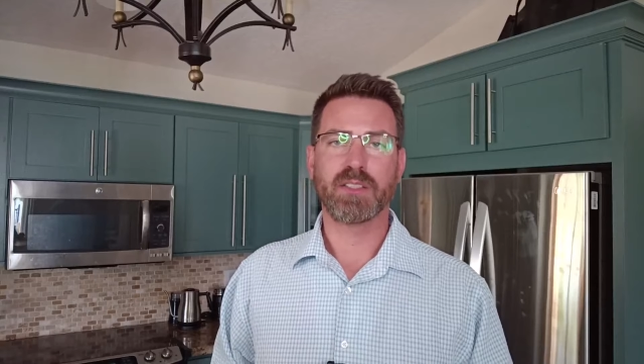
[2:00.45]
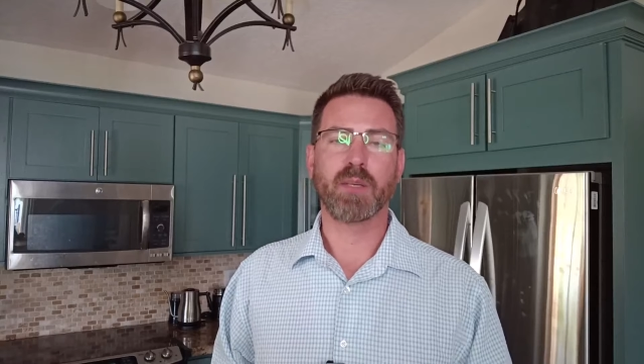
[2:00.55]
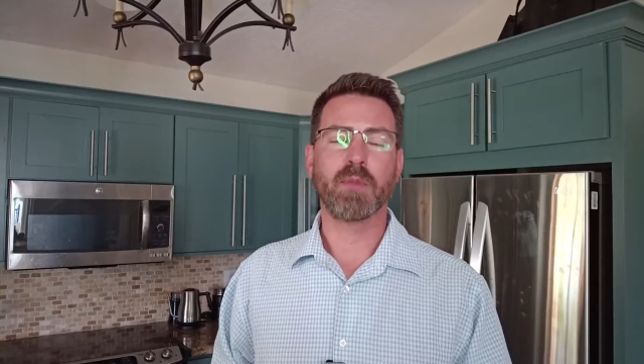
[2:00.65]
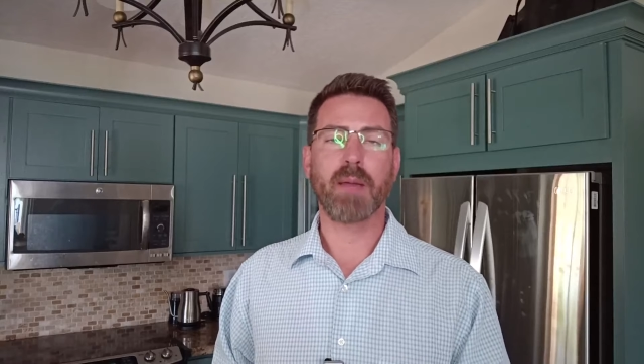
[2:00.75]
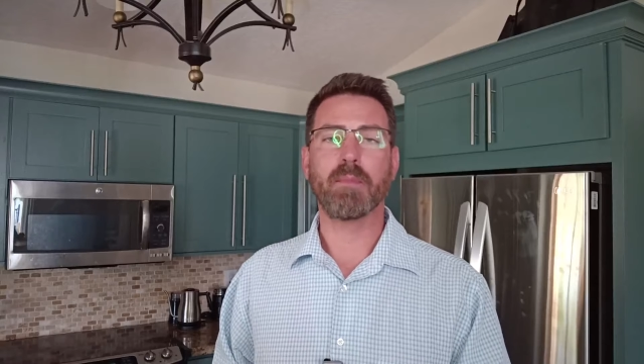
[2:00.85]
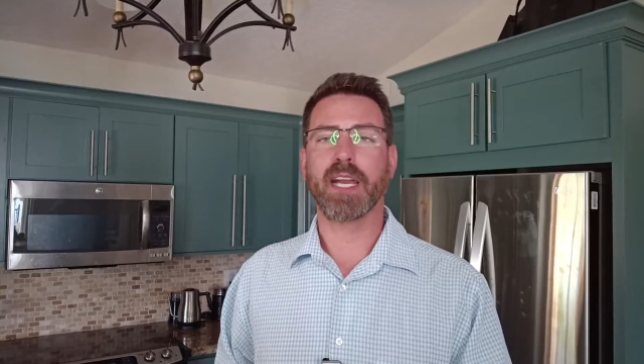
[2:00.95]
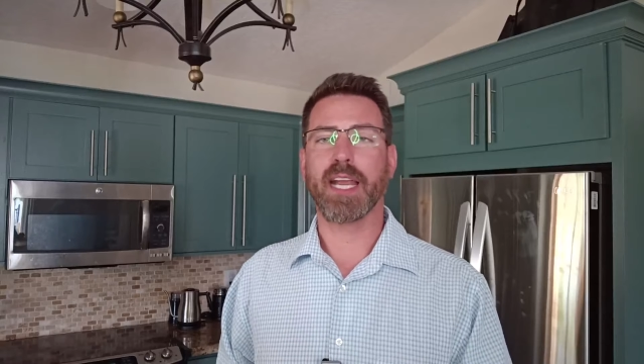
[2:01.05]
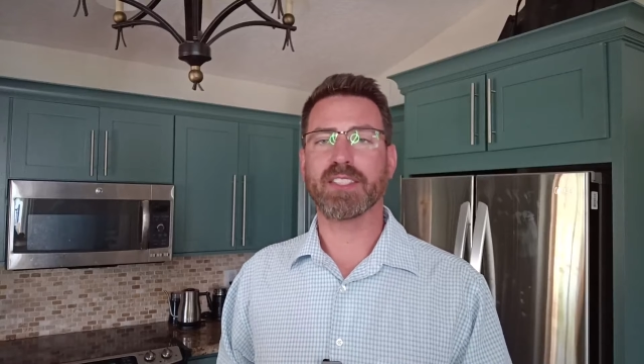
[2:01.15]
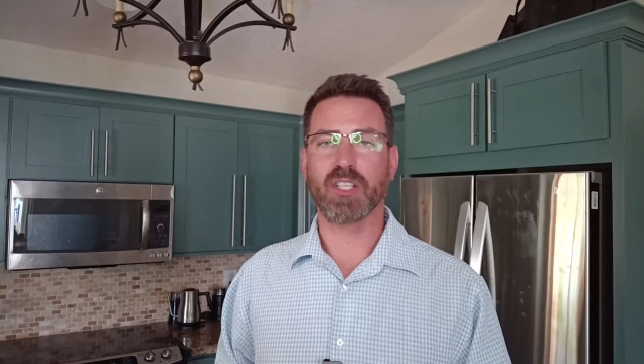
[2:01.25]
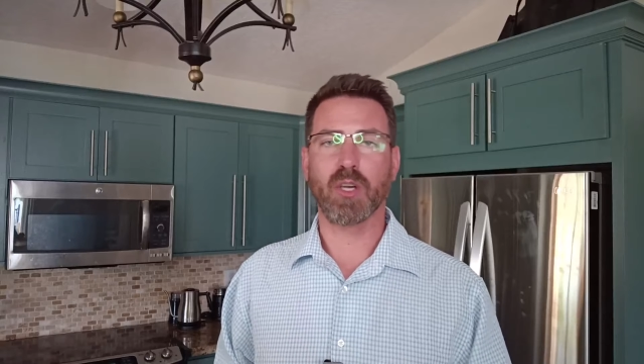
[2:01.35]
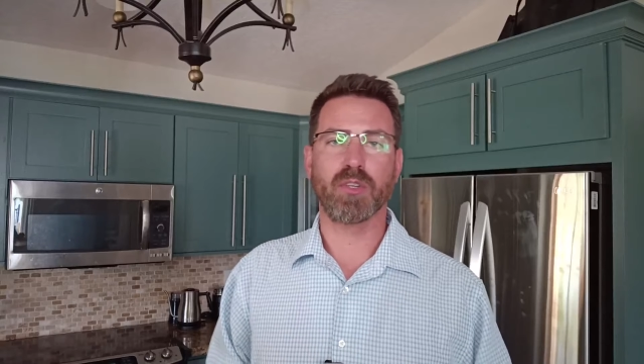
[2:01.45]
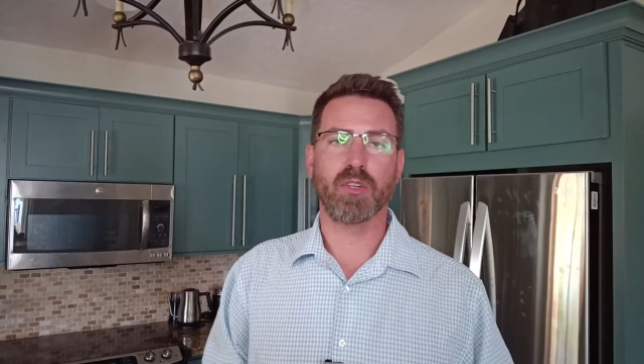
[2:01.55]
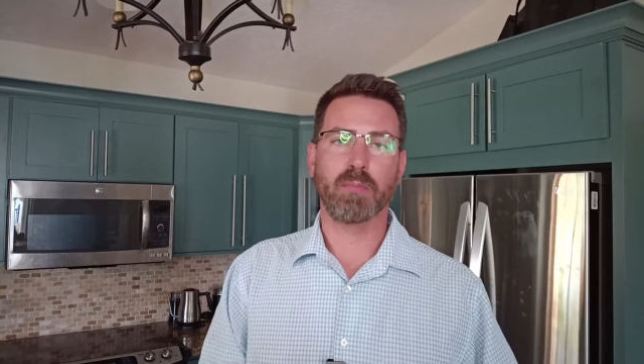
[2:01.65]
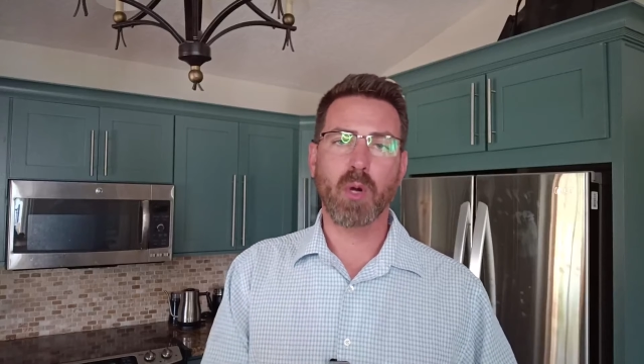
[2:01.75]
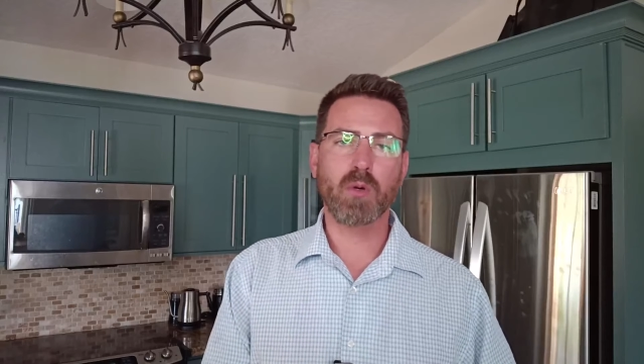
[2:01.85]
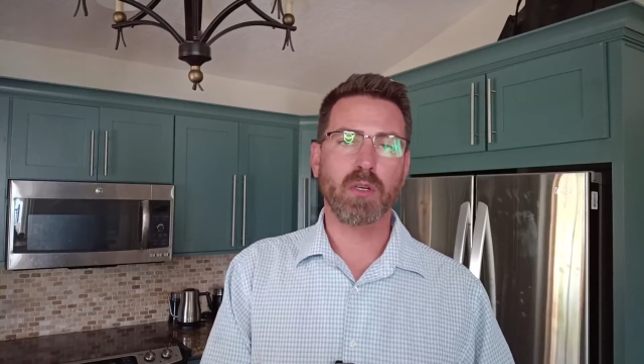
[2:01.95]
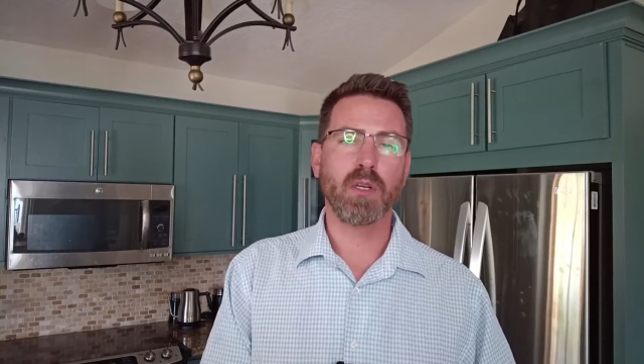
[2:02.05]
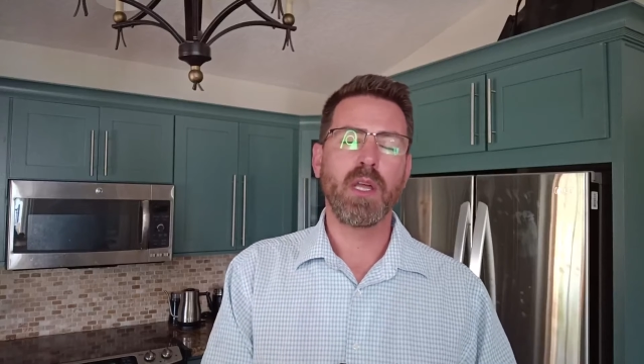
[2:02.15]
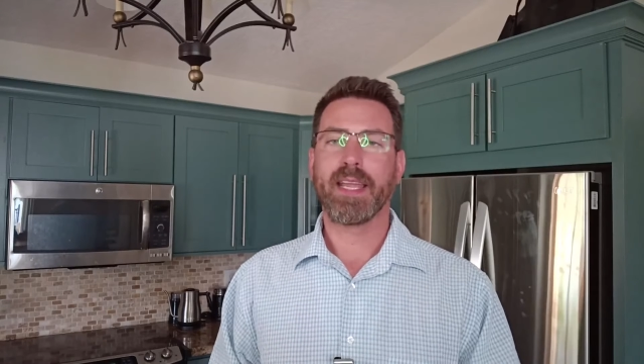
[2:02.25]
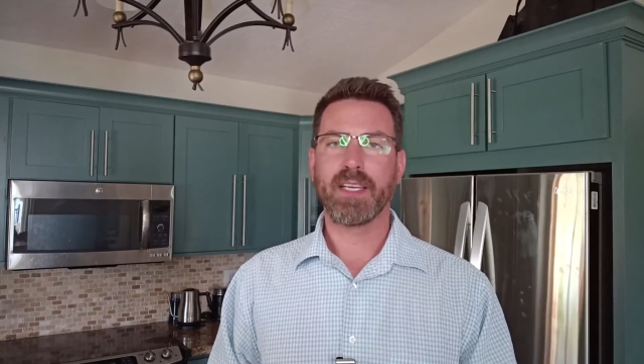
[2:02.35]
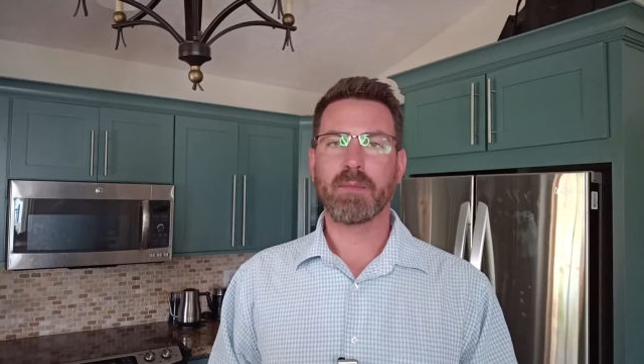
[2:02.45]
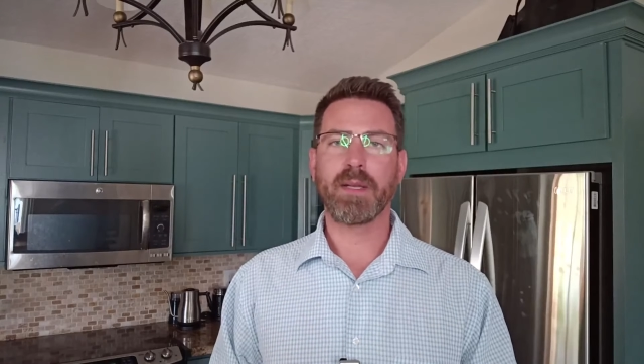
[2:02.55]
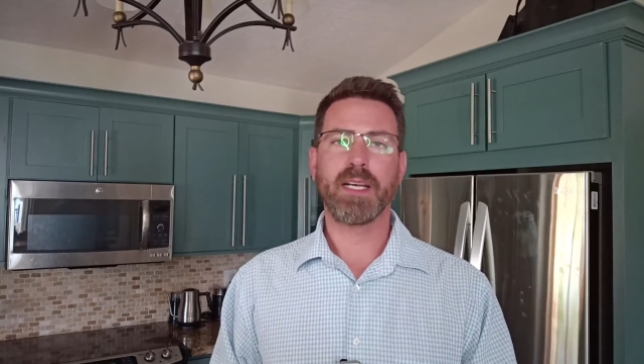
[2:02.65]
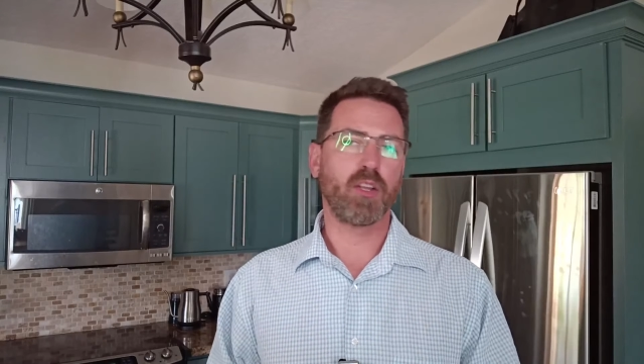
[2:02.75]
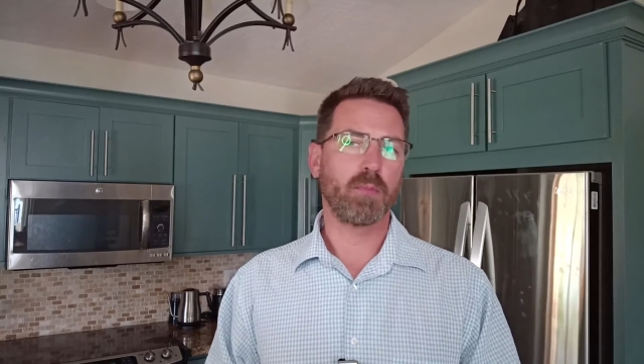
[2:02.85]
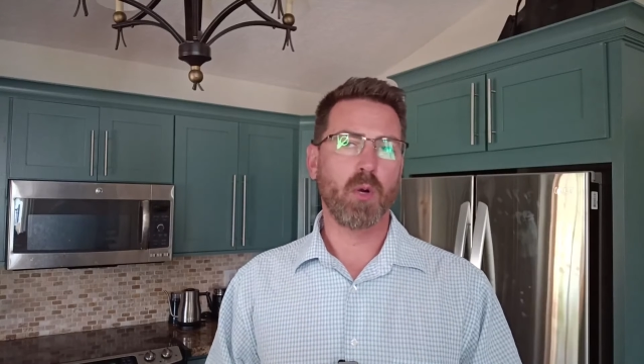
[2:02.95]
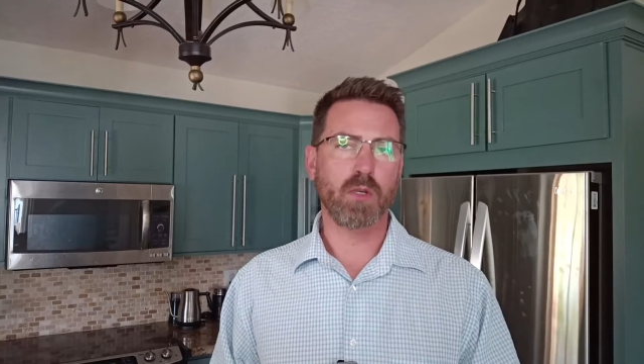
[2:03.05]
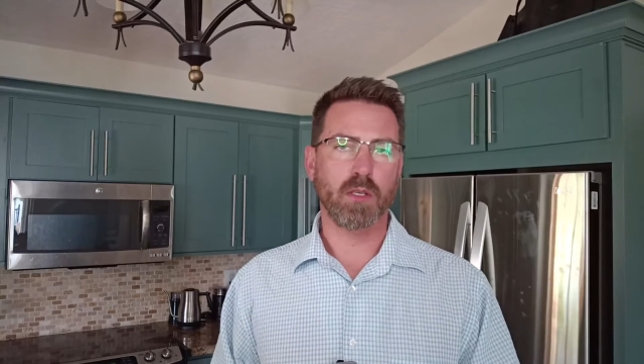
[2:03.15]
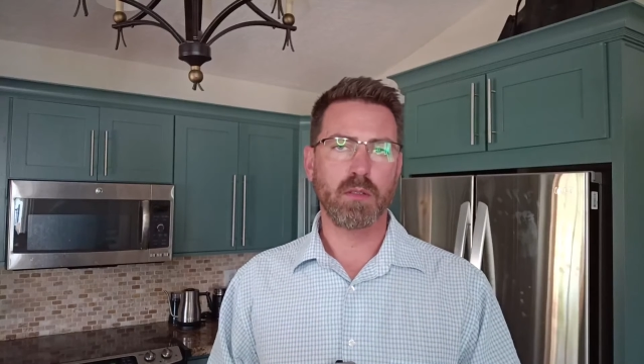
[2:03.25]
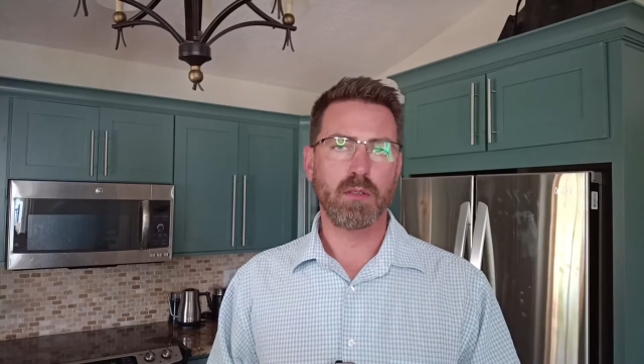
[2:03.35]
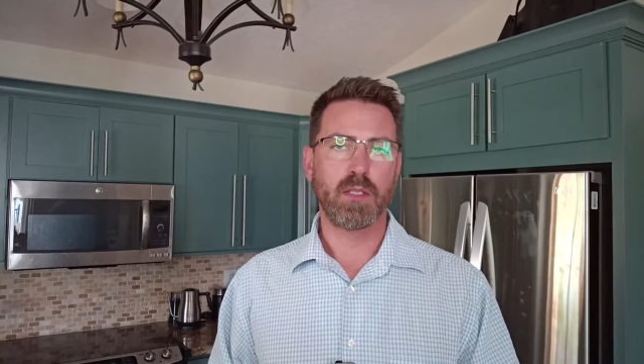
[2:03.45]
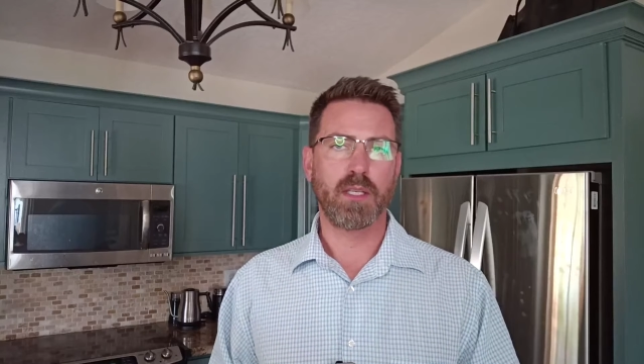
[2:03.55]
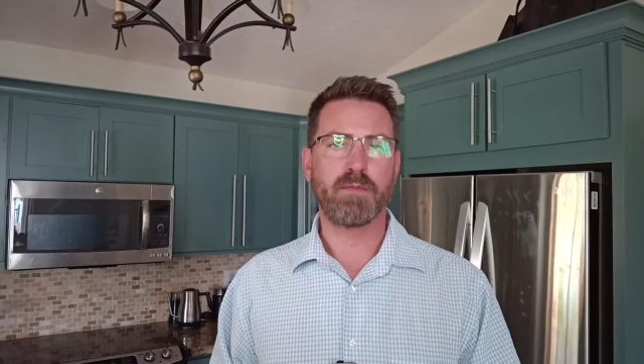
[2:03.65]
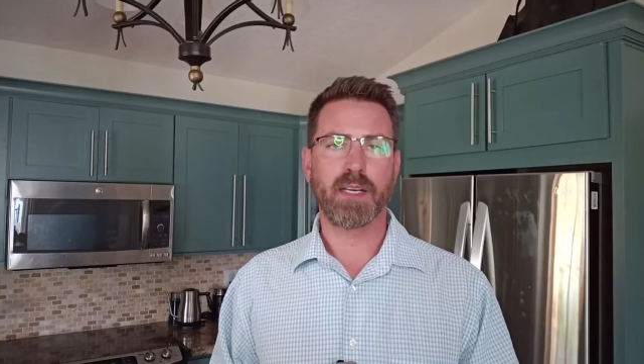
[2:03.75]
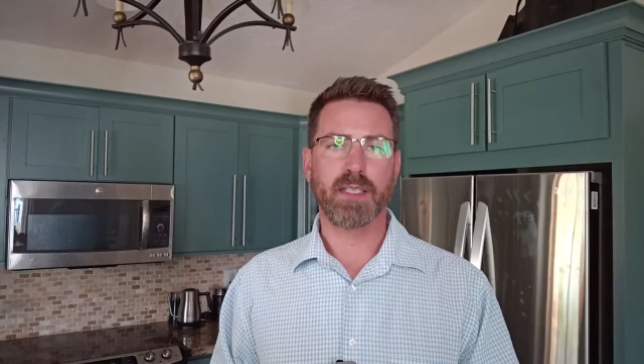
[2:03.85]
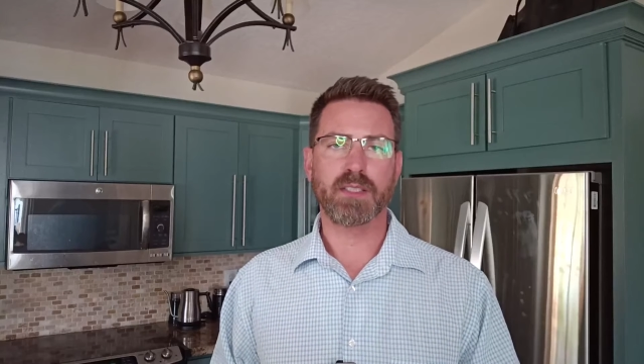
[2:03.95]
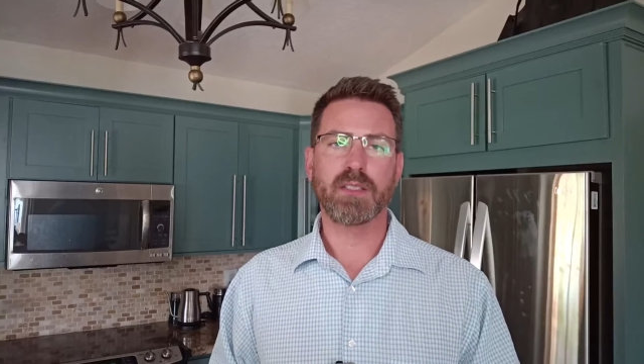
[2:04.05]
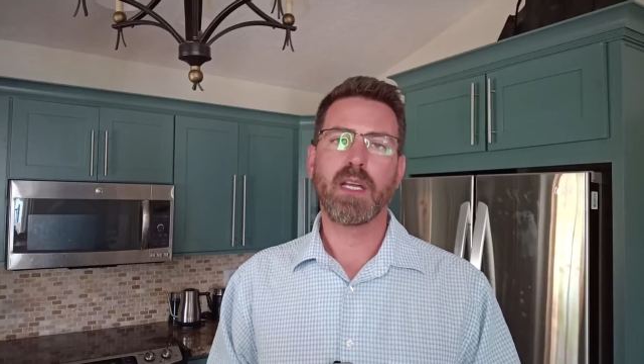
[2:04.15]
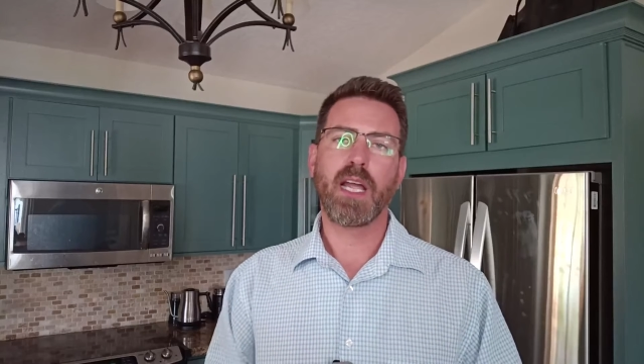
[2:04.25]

Some of that money has to go to the broker, and depending on the broker, it varies.